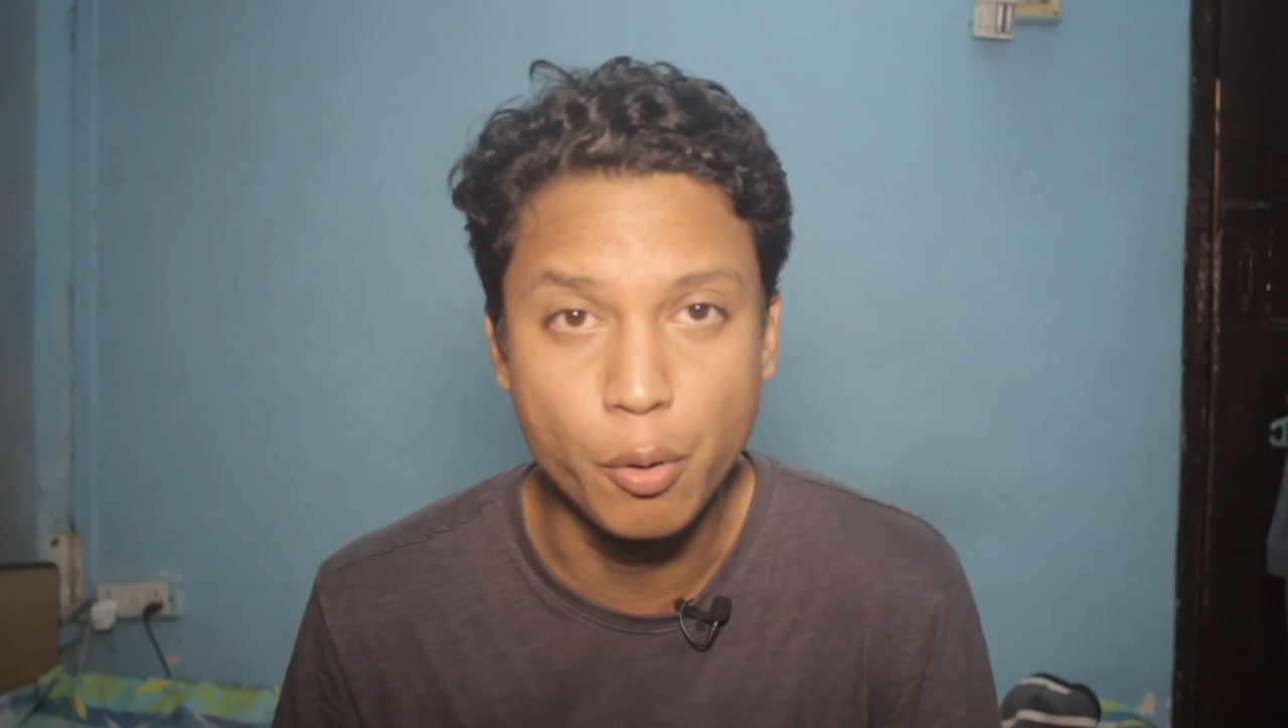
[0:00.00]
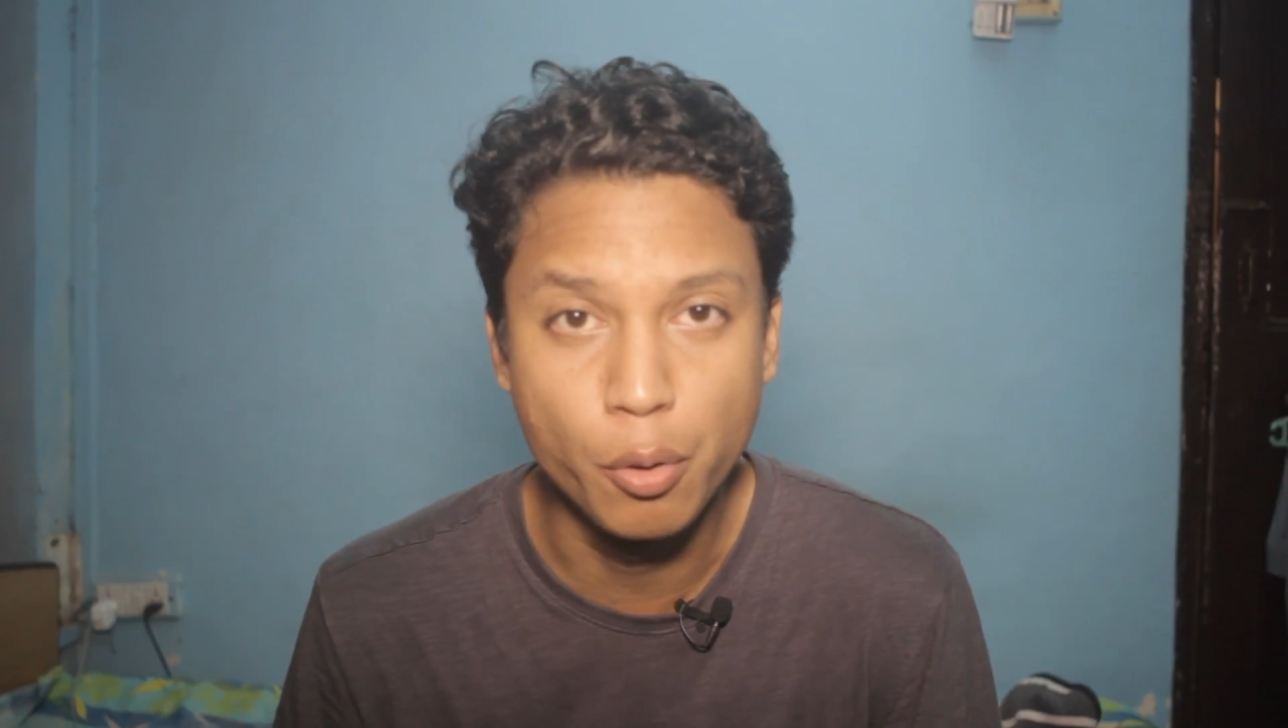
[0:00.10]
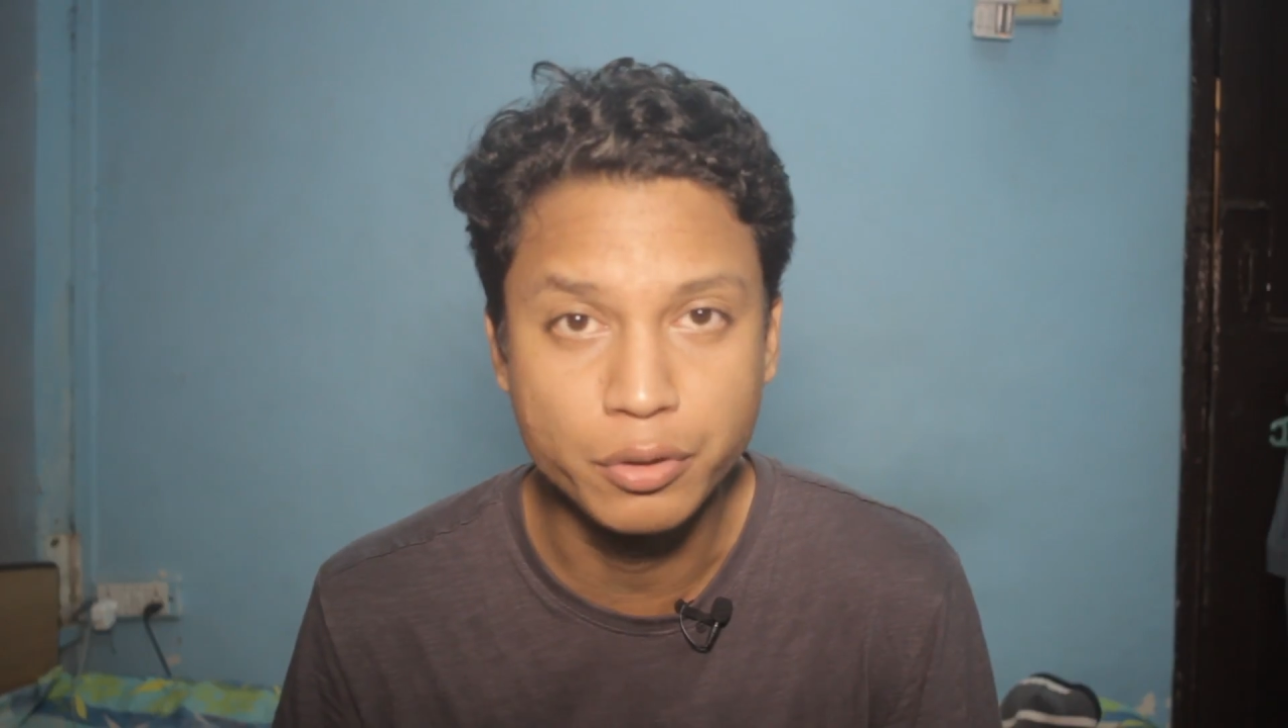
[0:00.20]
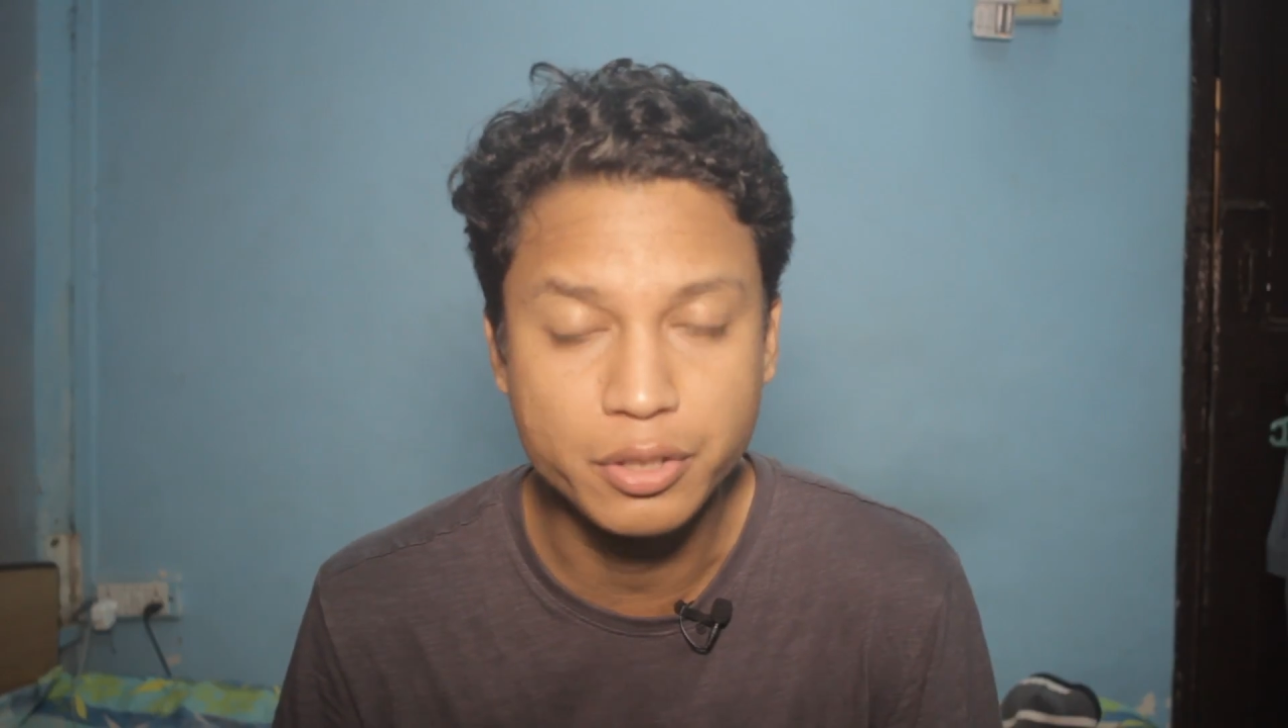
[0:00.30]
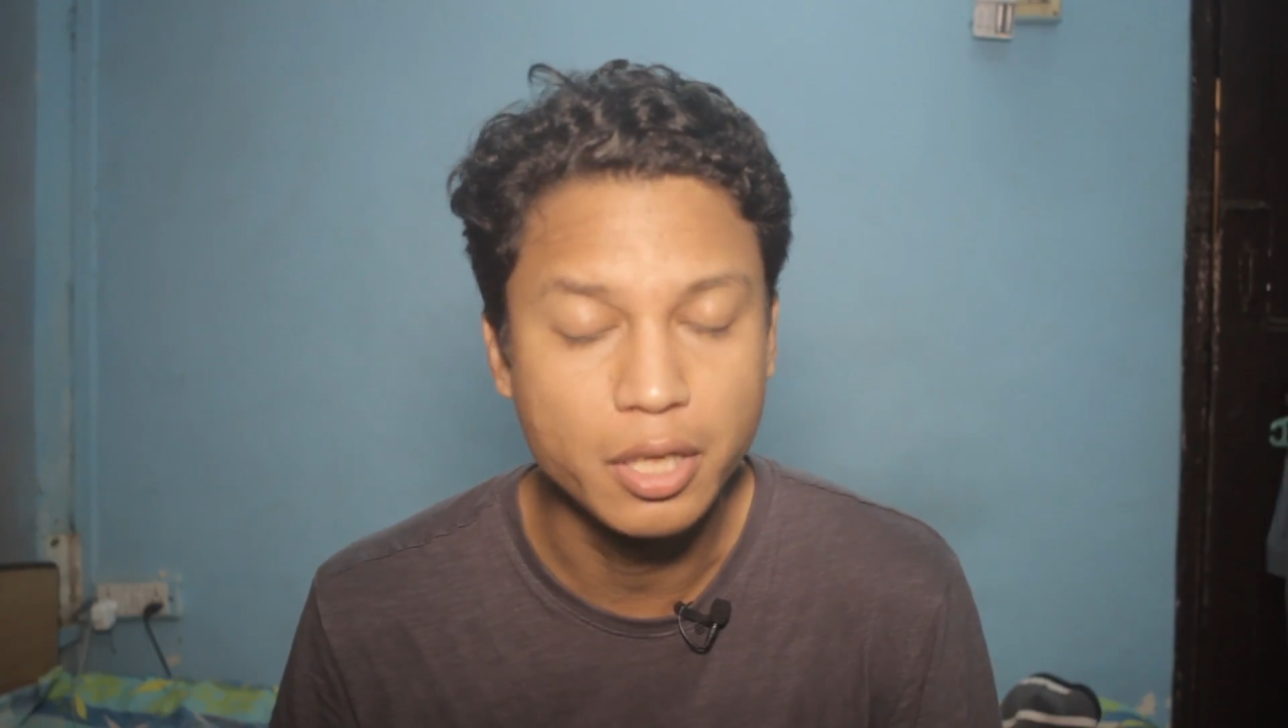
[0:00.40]

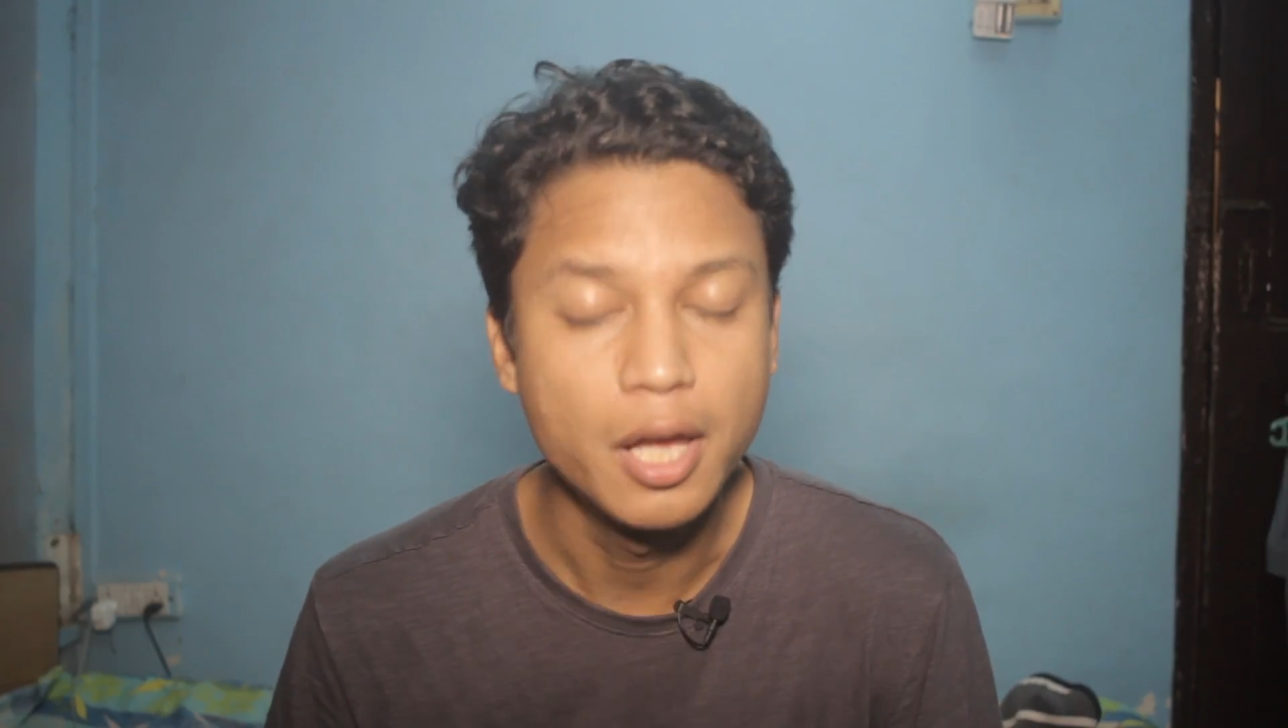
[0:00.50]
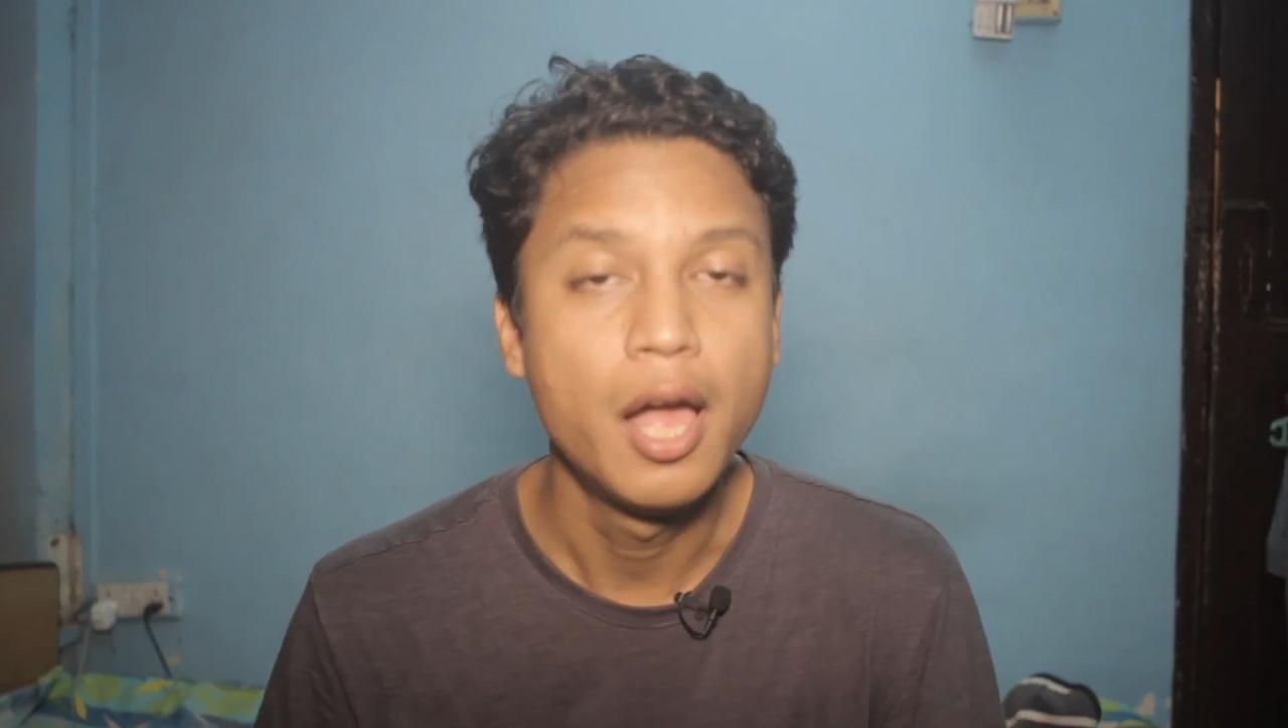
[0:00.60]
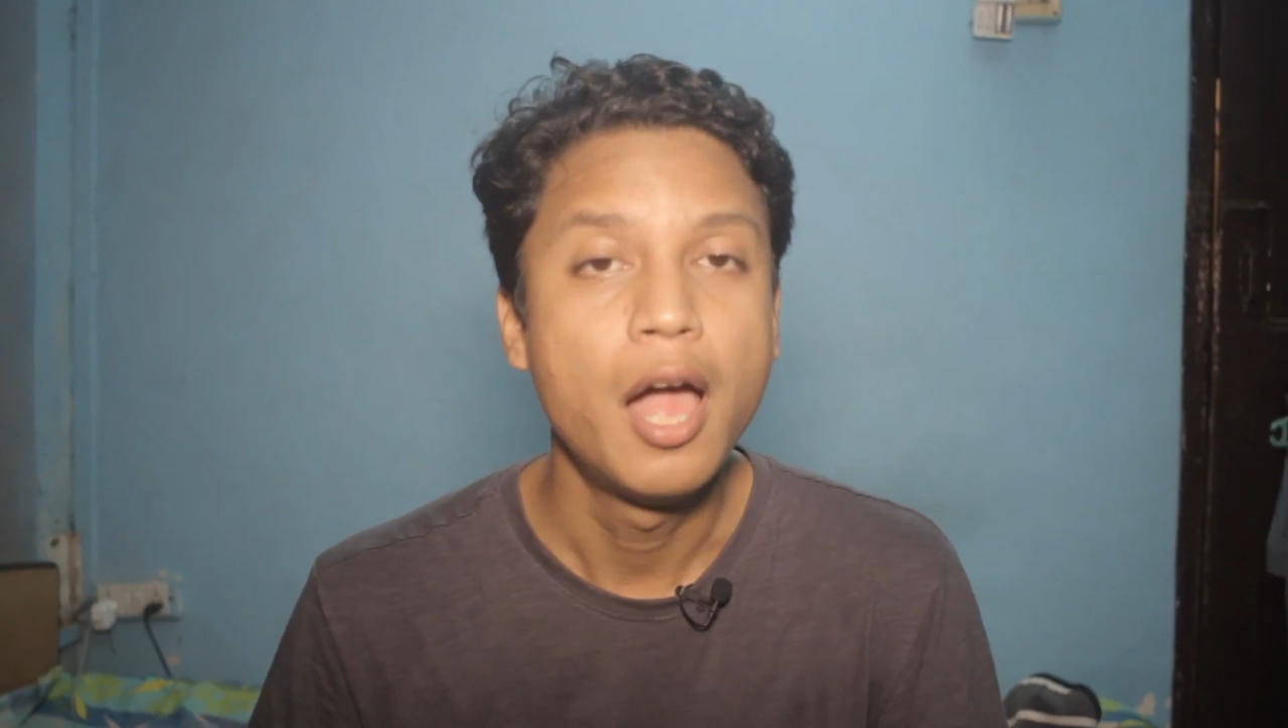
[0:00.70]
both.